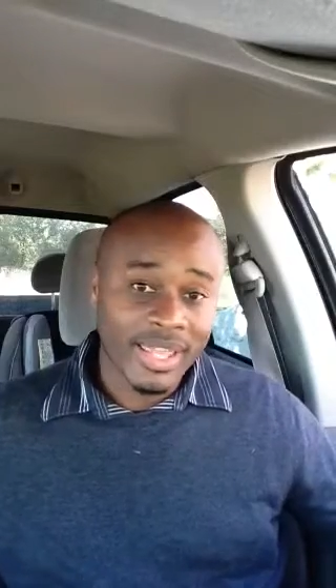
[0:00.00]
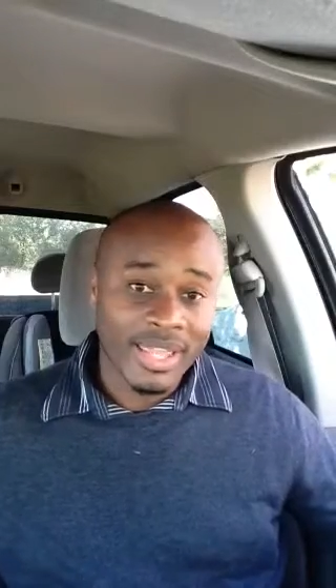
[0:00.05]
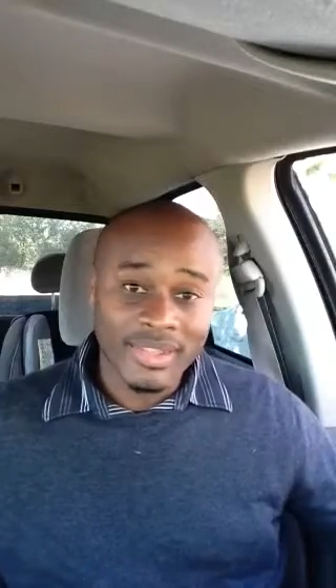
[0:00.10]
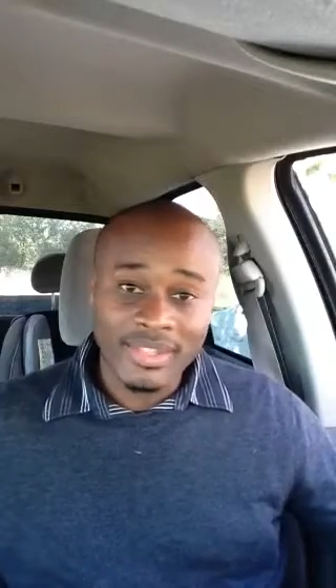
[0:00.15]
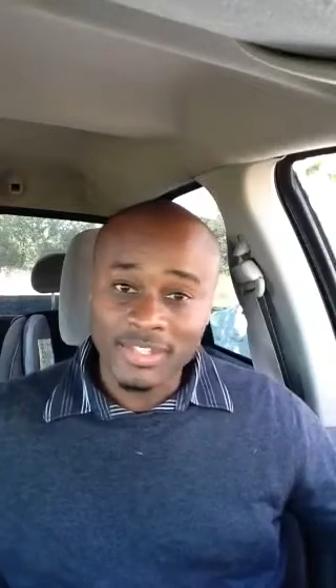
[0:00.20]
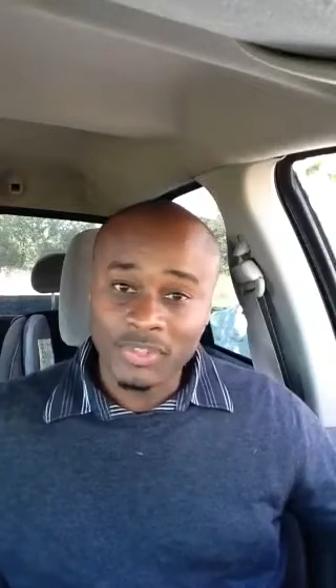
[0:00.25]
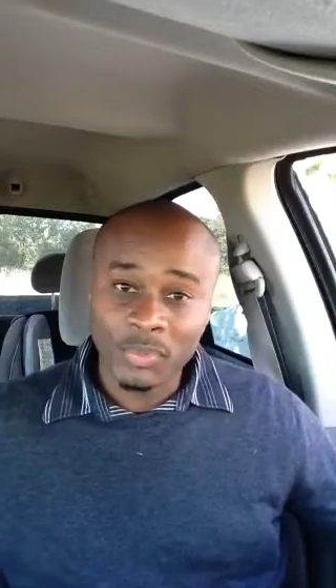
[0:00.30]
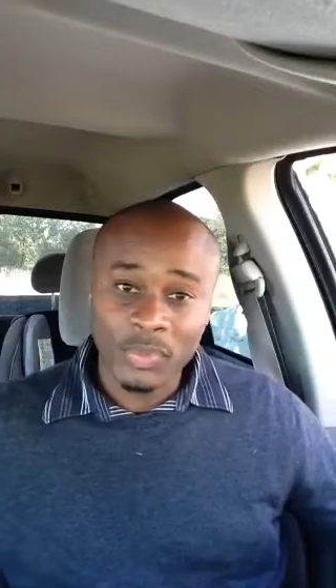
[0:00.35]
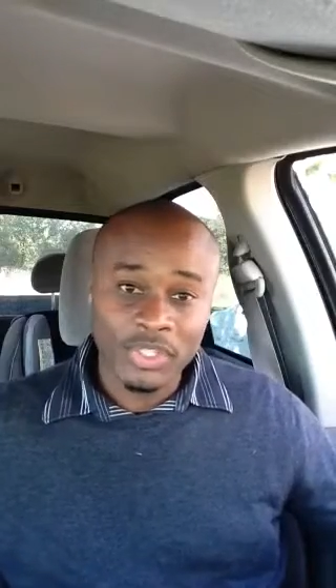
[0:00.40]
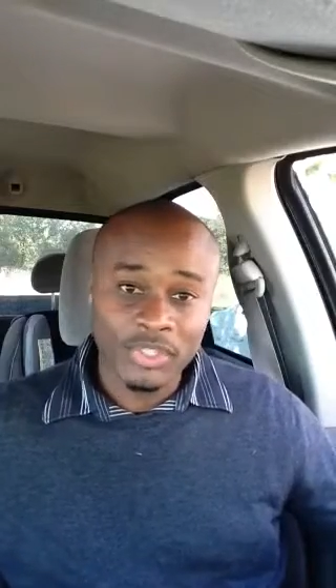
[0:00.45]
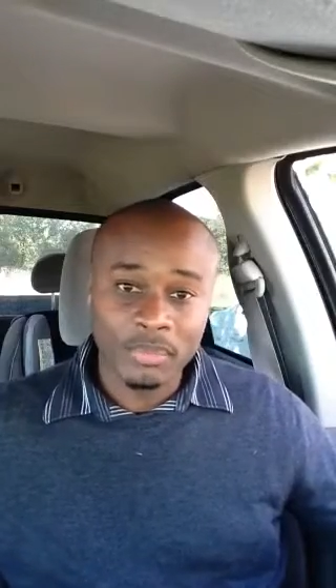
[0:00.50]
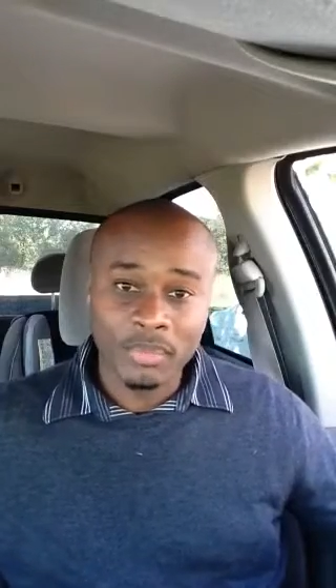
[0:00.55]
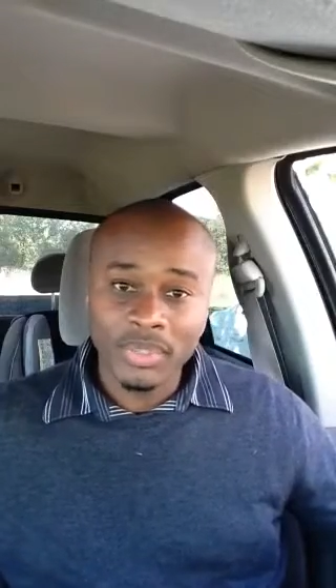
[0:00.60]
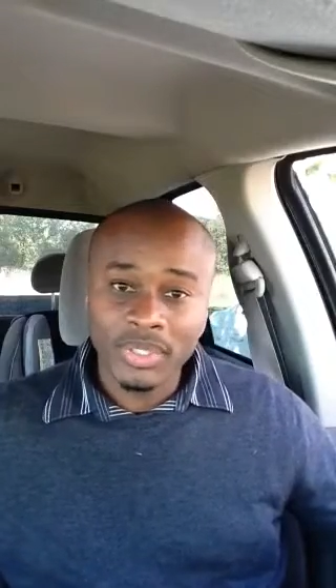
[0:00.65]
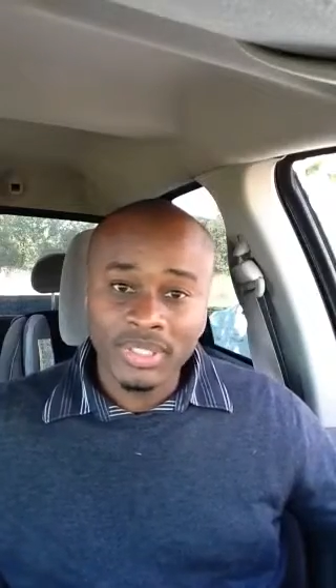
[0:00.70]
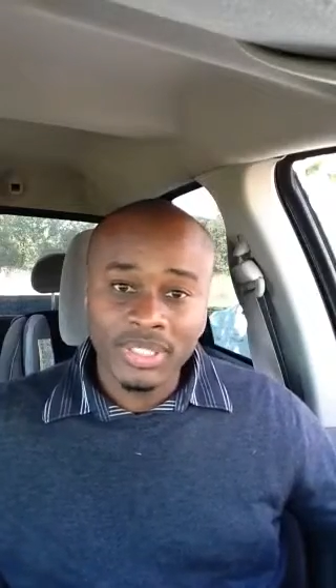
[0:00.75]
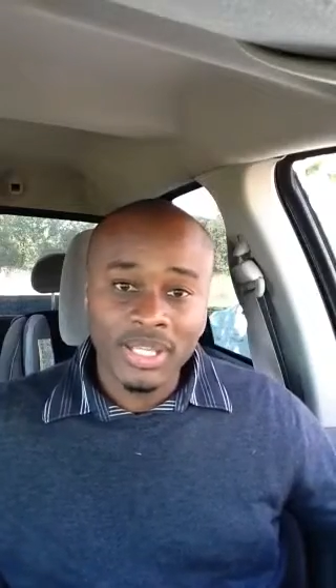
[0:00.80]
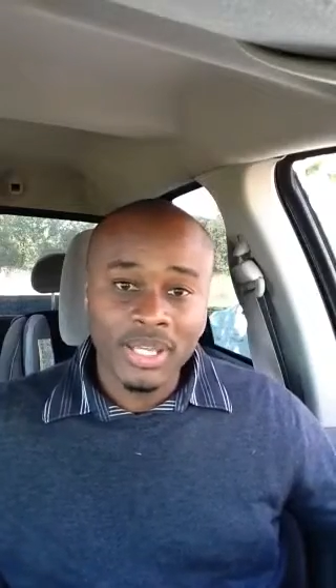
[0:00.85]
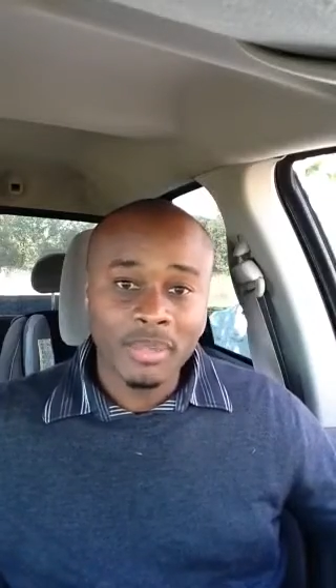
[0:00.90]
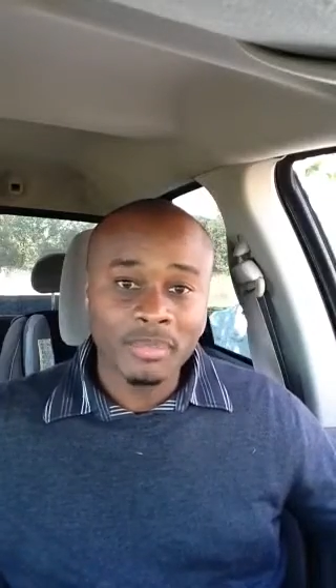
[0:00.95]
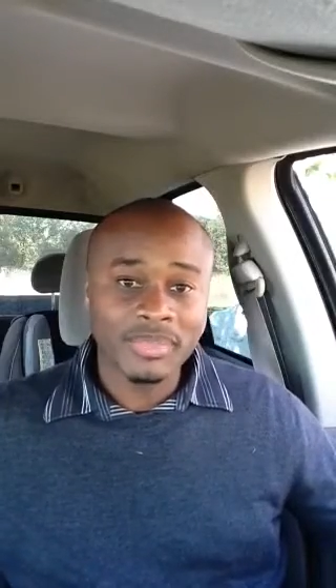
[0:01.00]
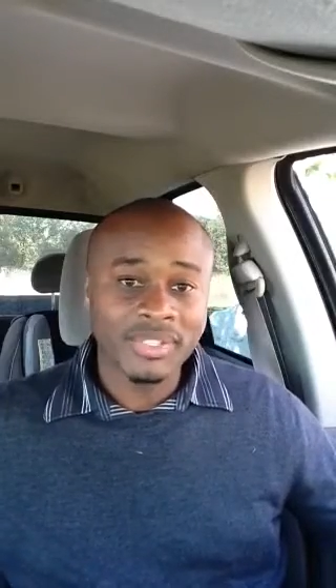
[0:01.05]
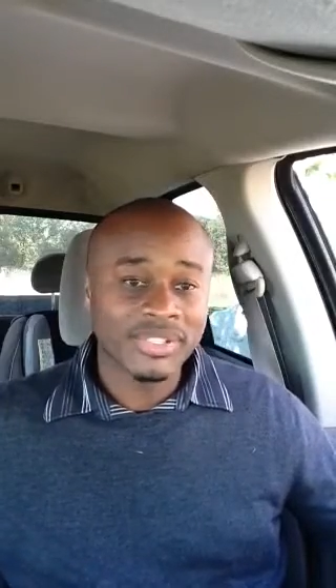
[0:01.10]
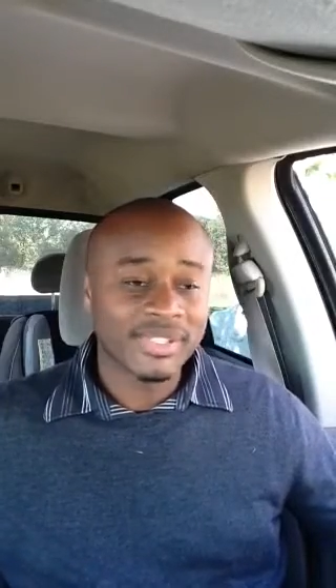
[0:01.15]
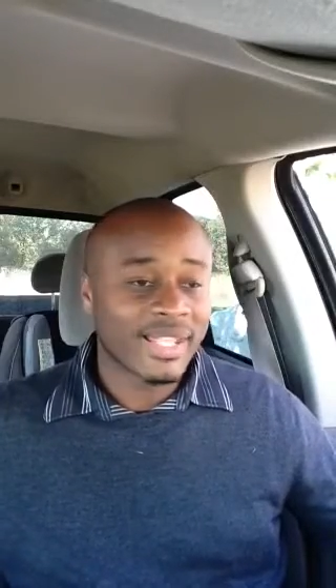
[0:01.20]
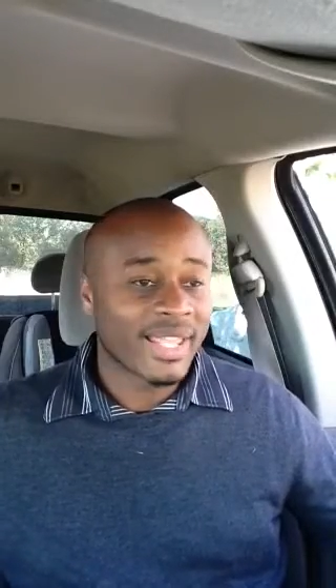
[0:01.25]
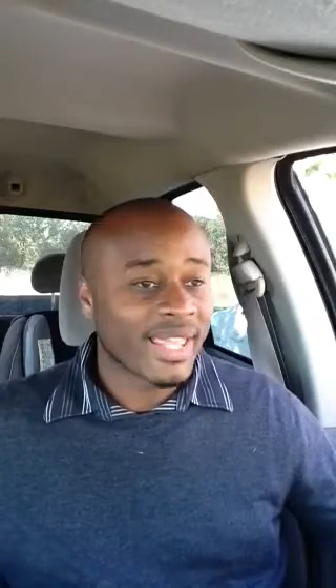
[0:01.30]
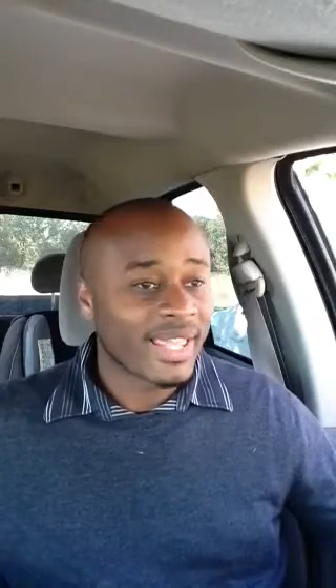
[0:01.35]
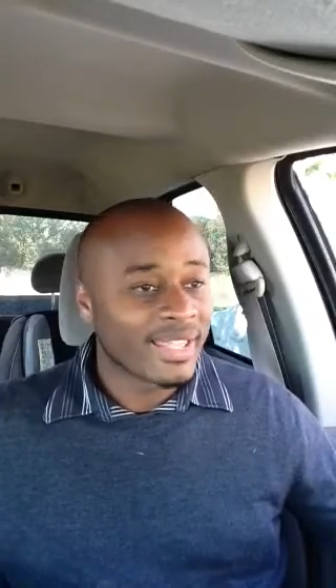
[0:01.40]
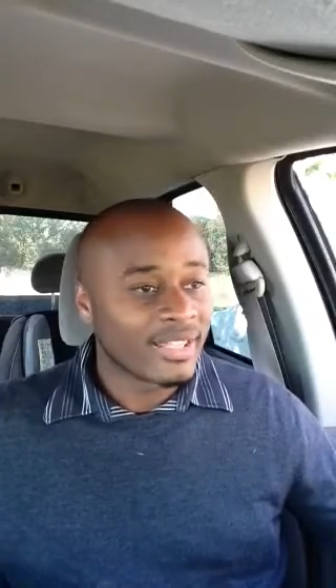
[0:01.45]
hey, this week's booked up, just
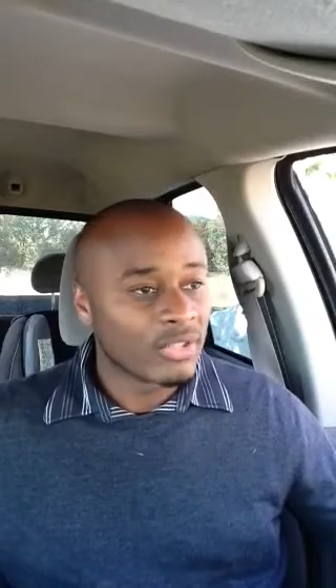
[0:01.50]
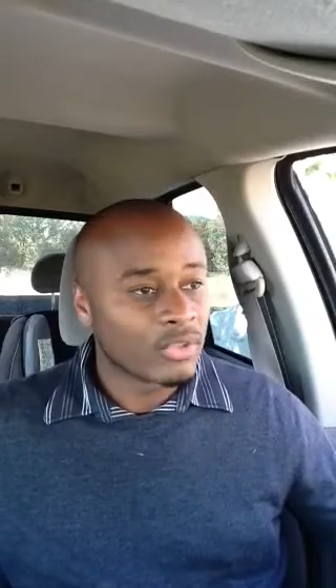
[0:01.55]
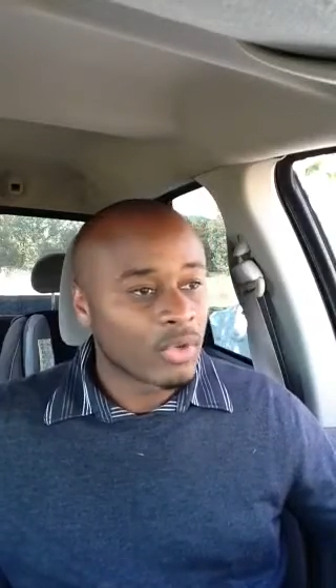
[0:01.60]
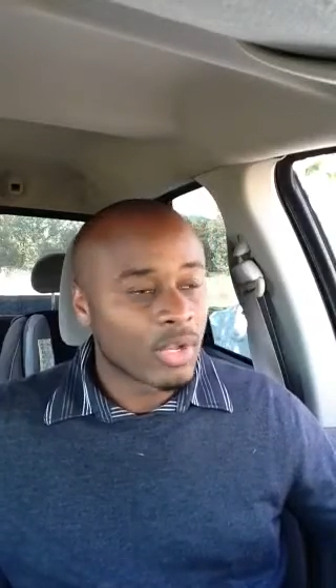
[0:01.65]
say, hey,